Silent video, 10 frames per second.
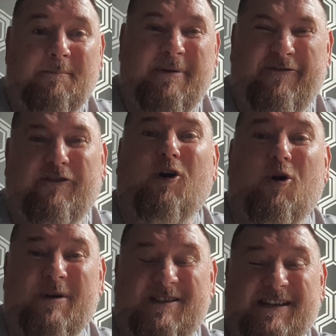
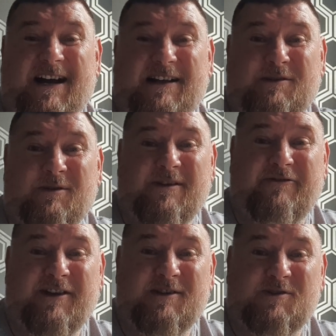before we start doing the
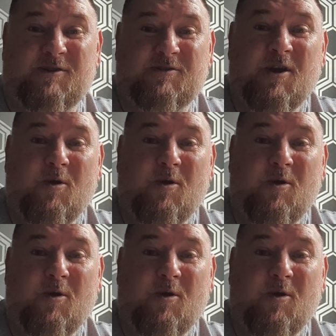fixtures,